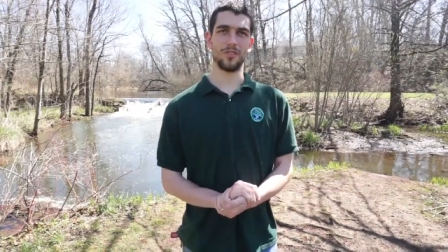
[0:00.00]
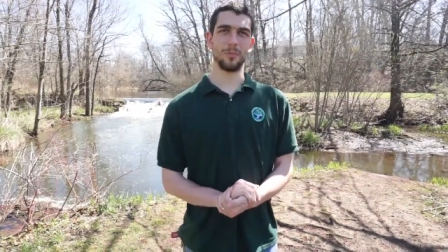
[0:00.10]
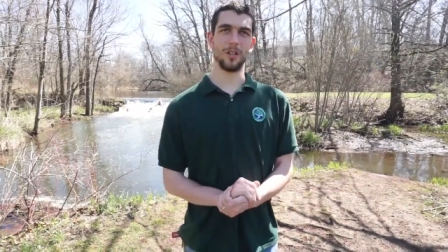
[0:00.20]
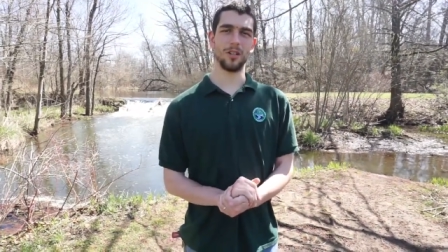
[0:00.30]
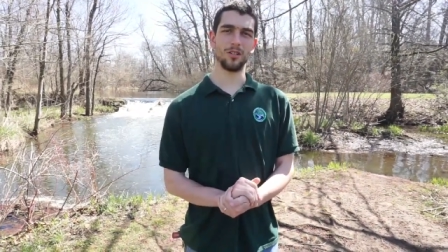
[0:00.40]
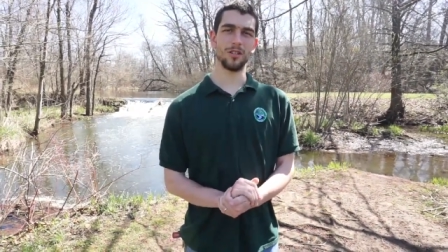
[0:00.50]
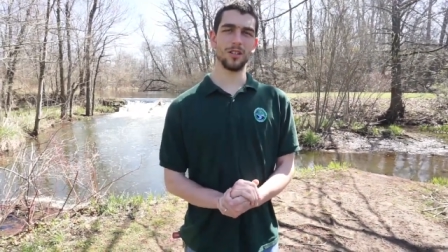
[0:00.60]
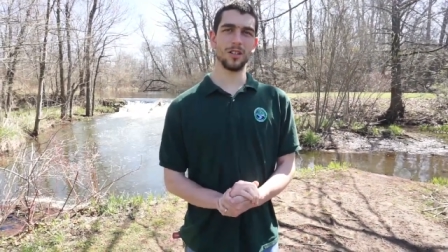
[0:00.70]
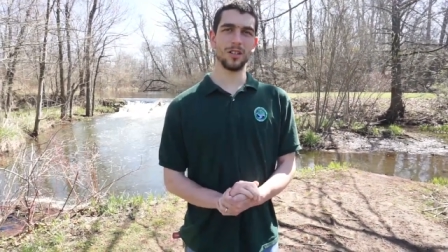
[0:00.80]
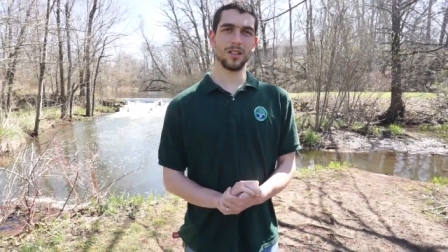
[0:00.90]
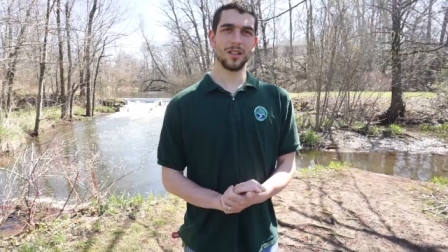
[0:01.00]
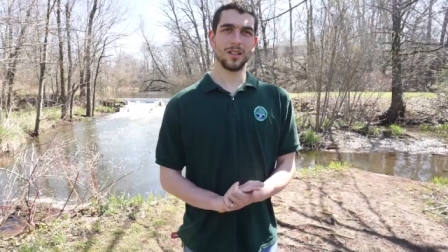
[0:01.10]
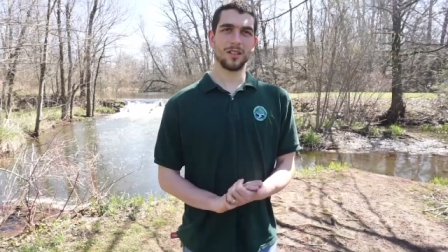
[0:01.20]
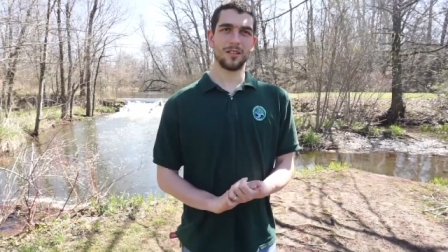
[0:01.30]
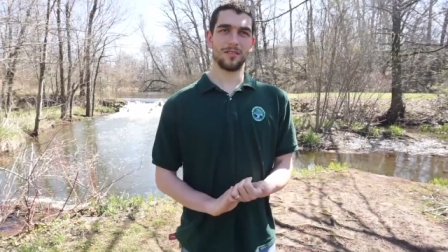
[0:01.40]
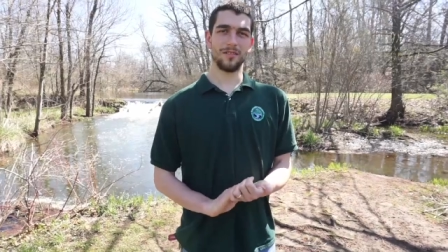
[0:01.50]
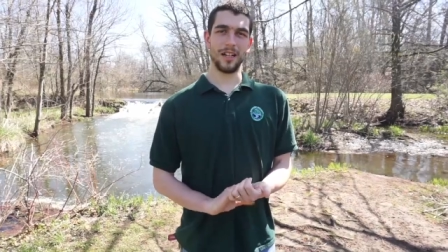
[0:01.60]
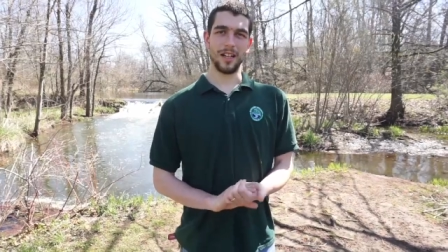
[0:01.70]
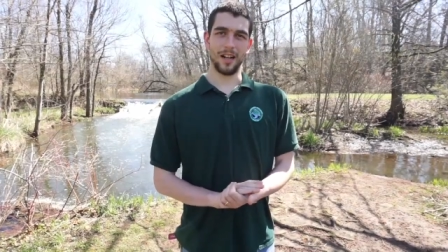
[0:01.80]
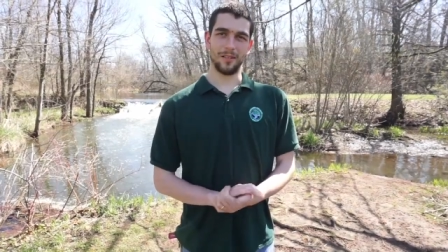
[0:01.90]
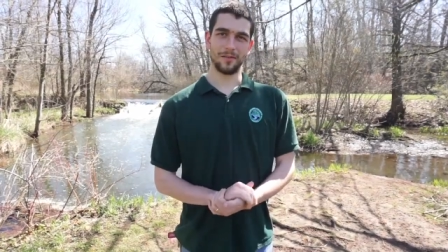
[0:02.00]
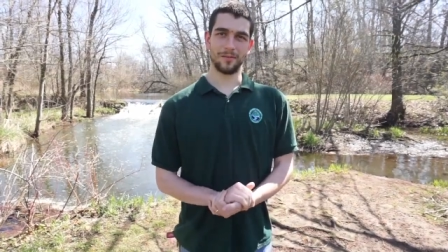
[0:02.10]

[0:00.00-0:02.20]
the mill right now.